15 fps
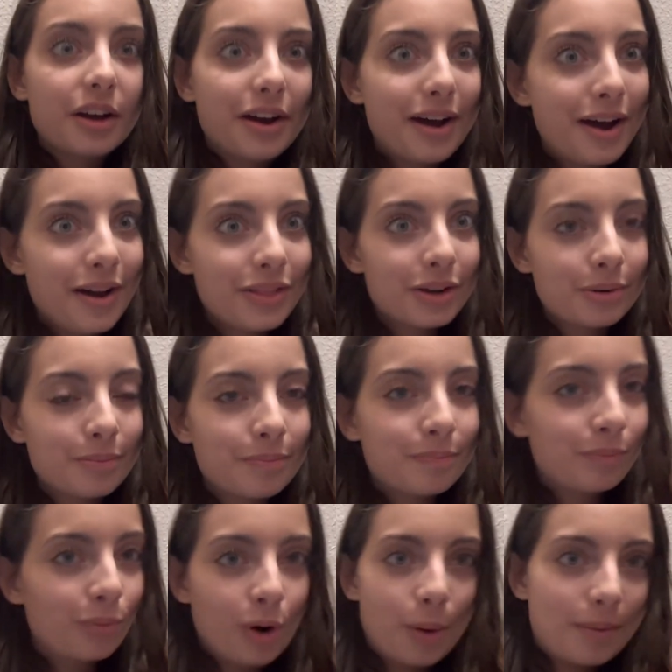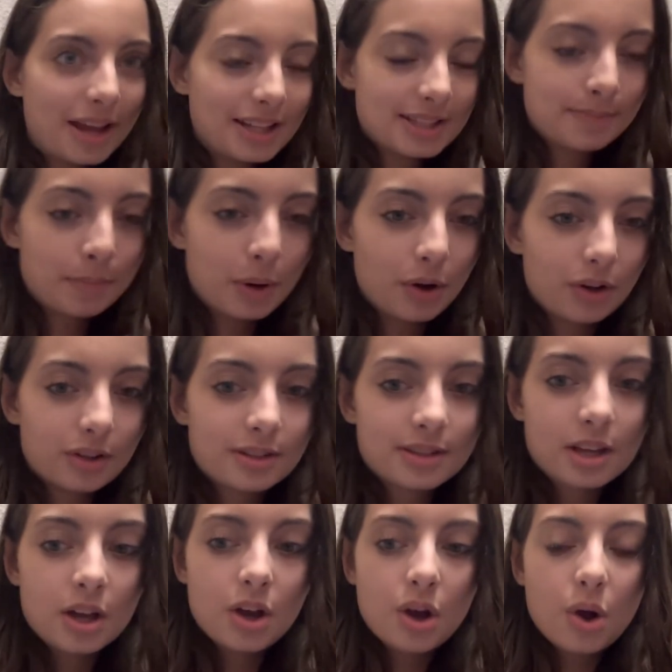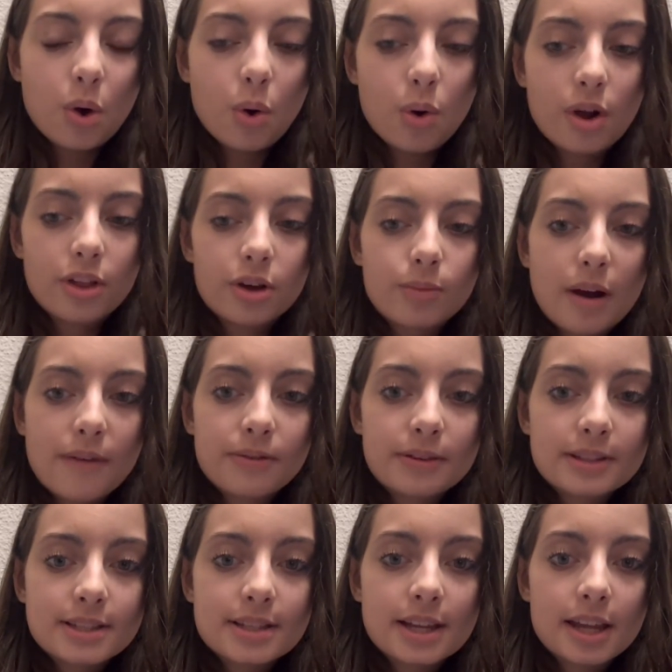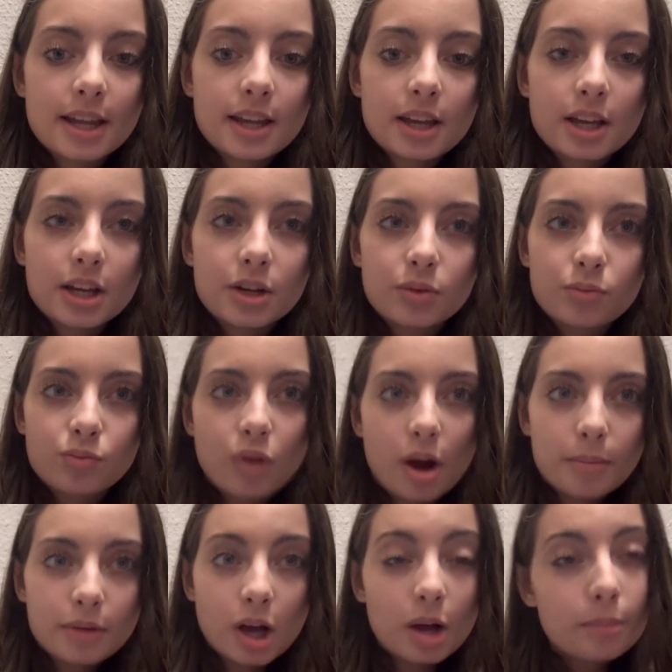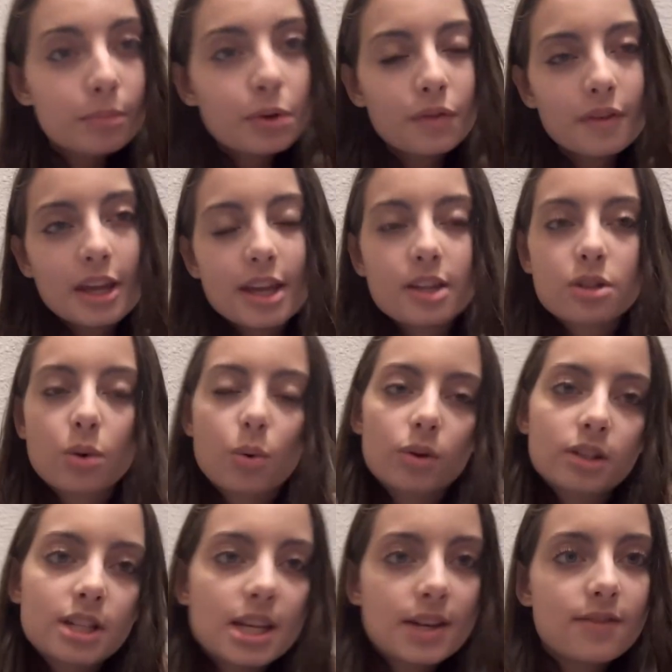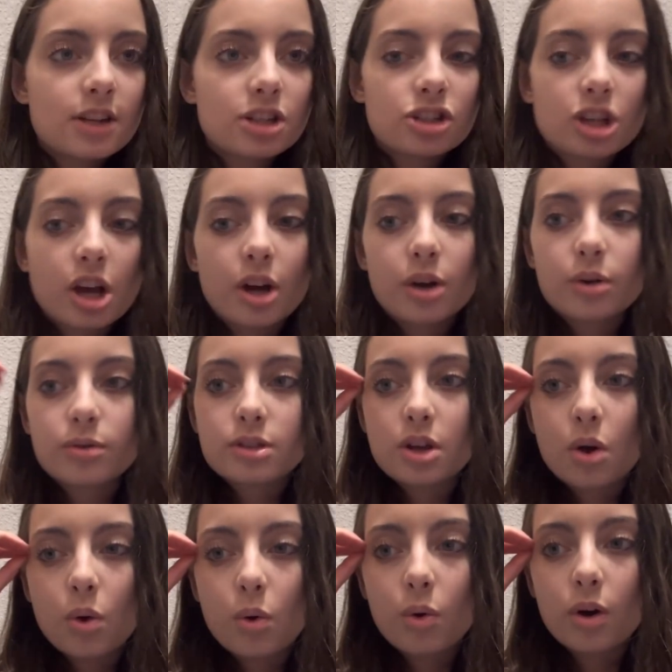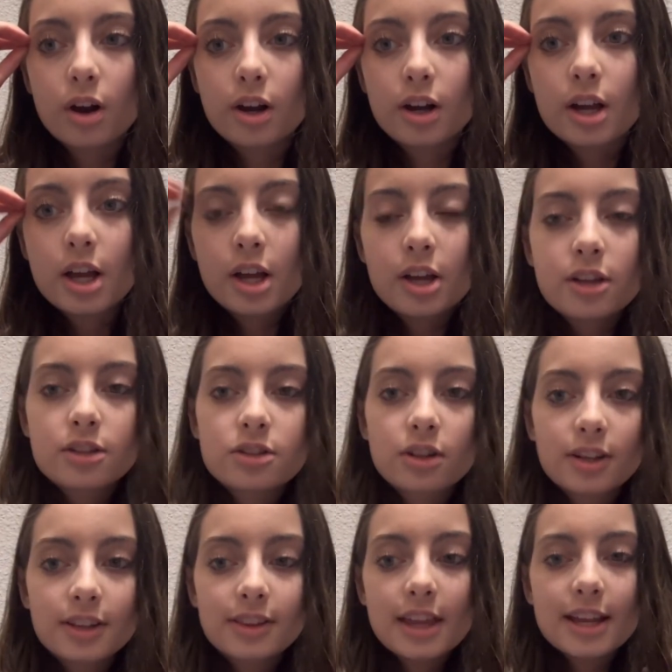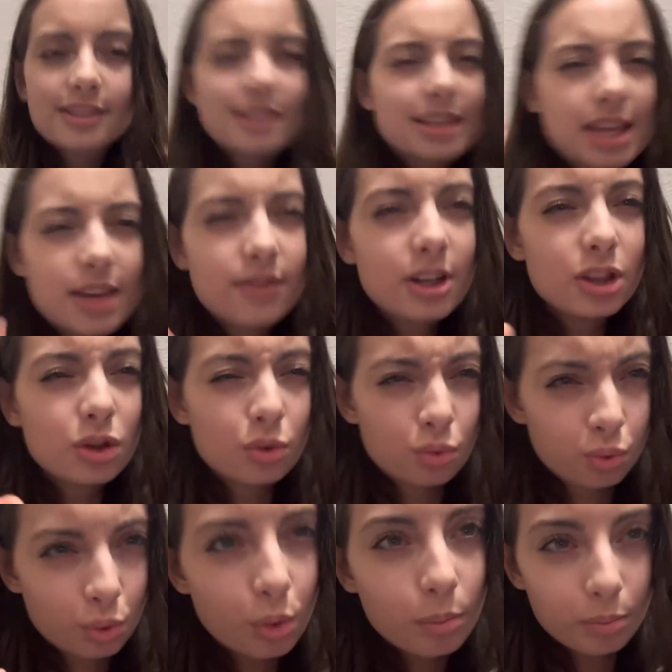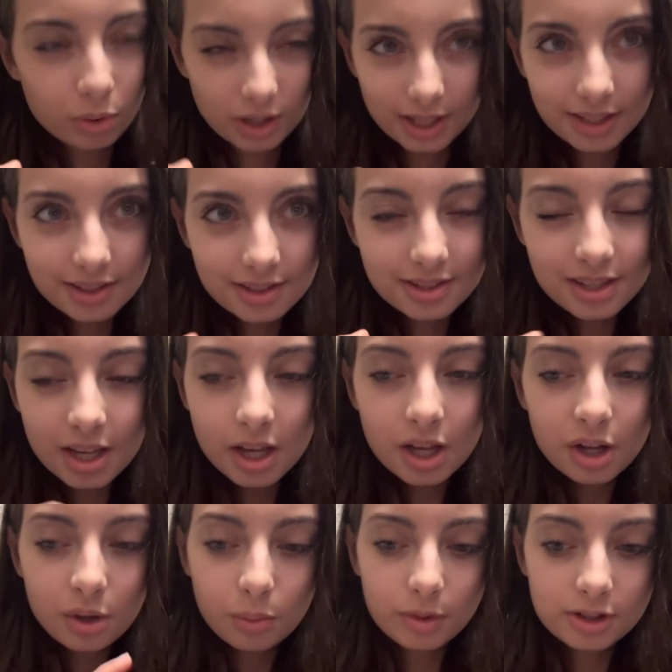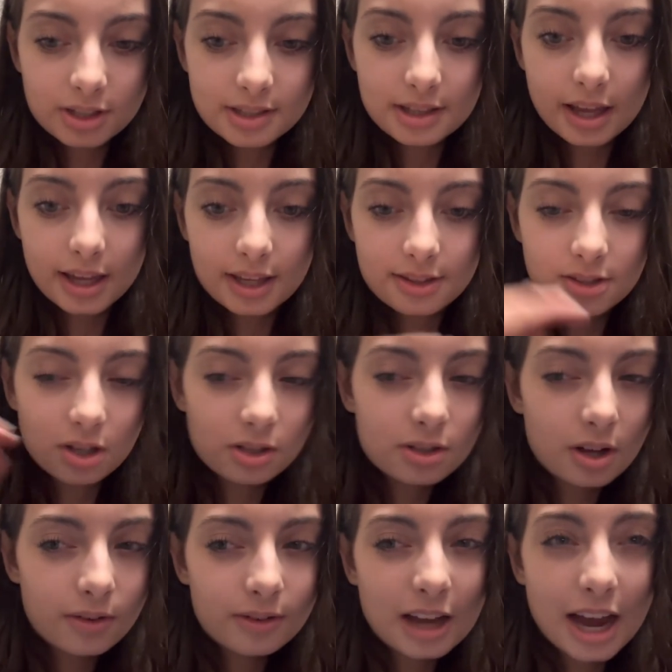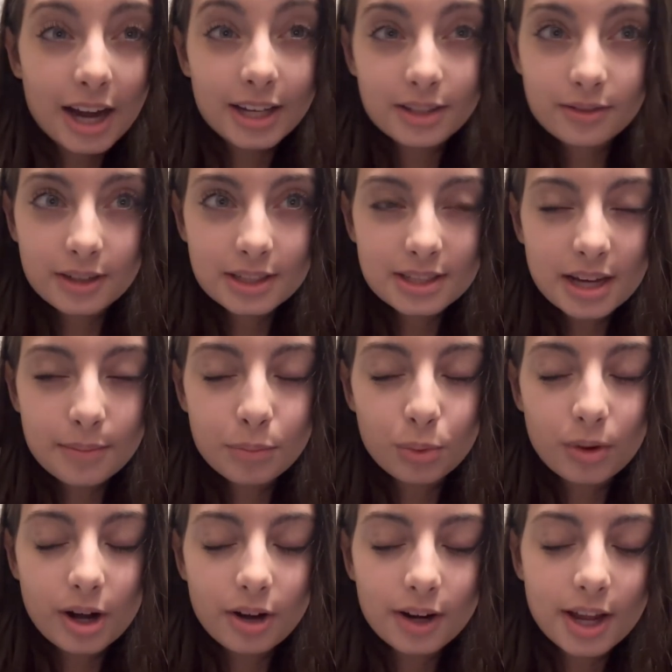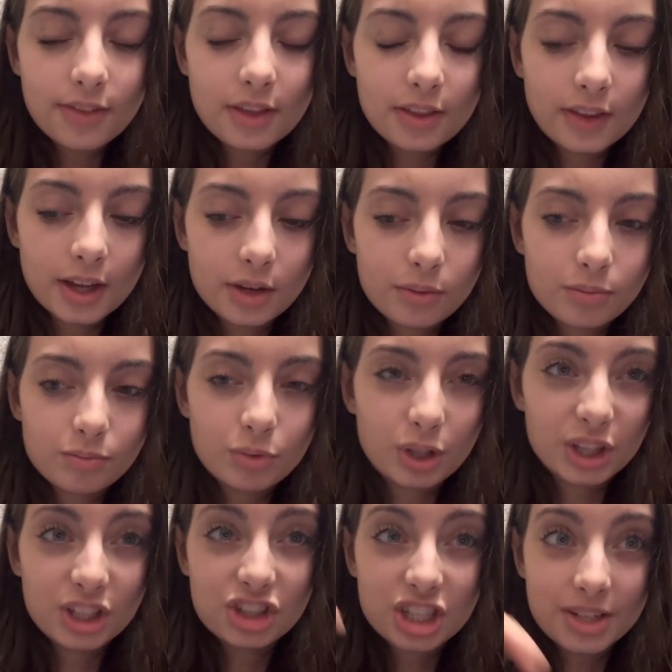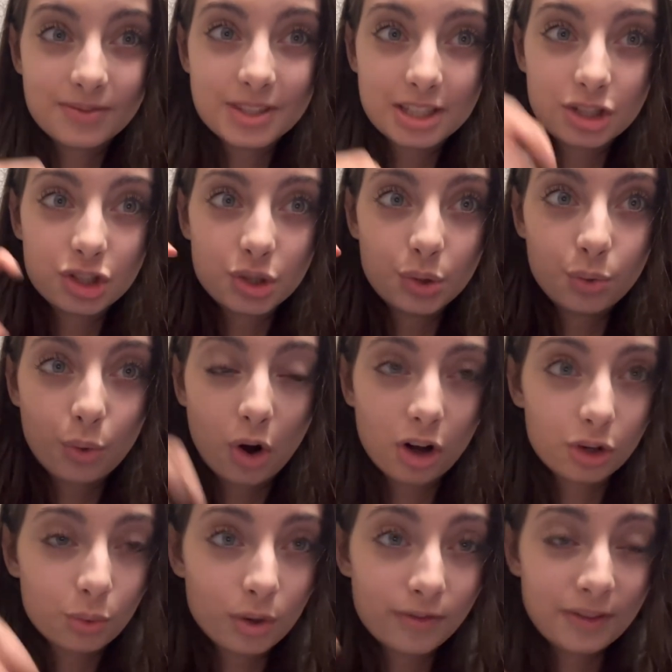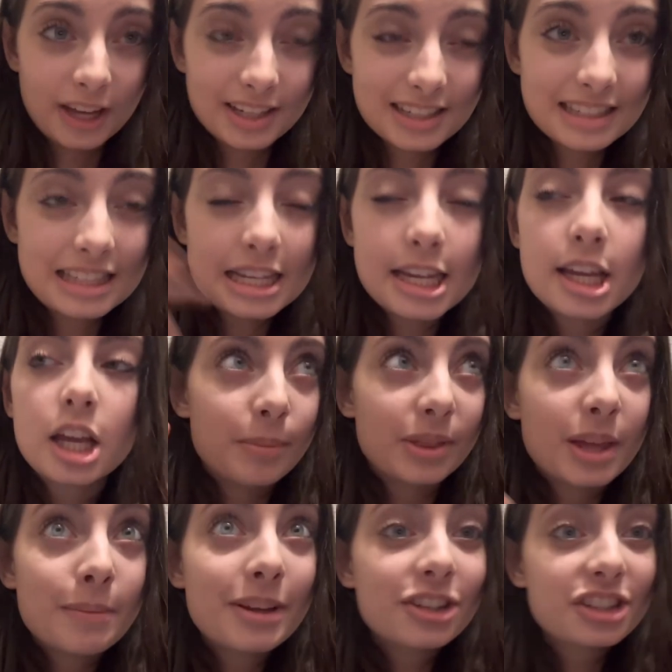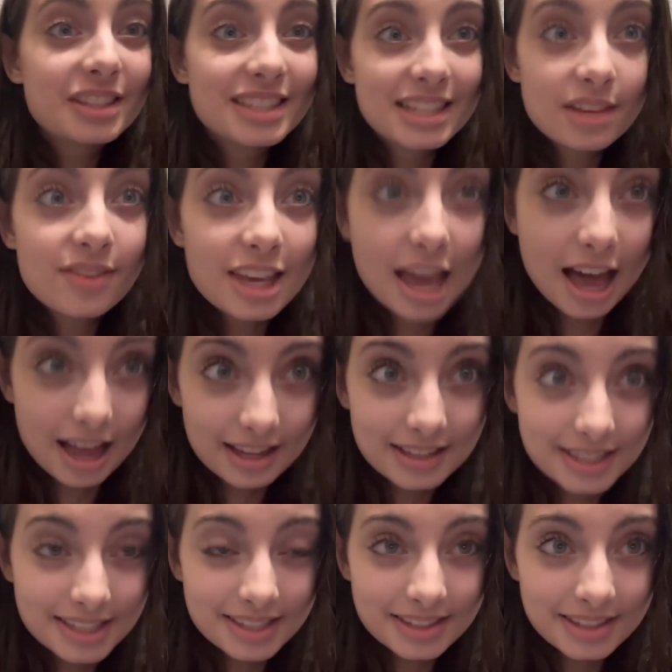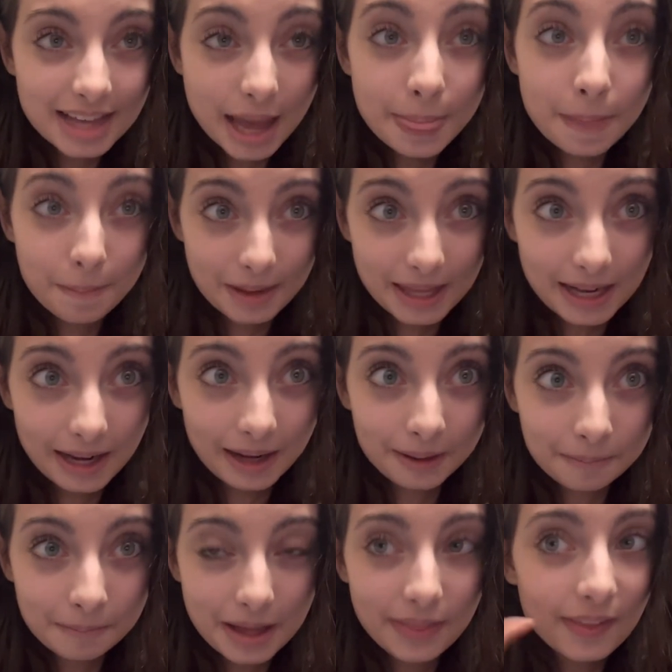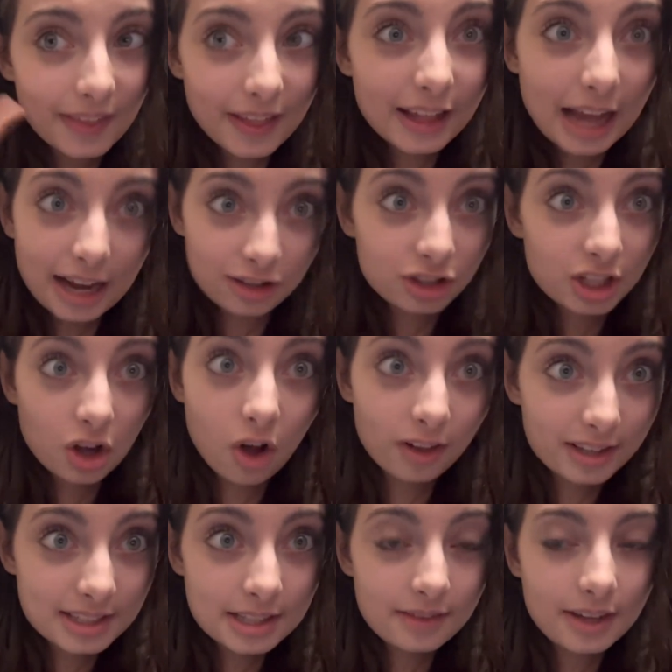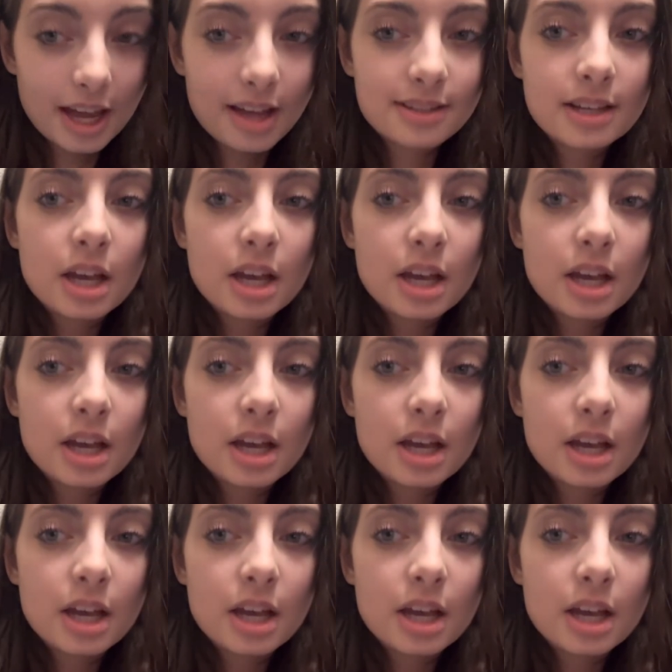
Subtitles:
other romance books, or they're referencing rom-com movies or TV shows or certain things. Like, even in The Cruel Prince, which is like, it starts off kind of contemporary and then like really shifts into hardcore fantasy, but they mention CVS at the beginning, and then they like actually call it CVS,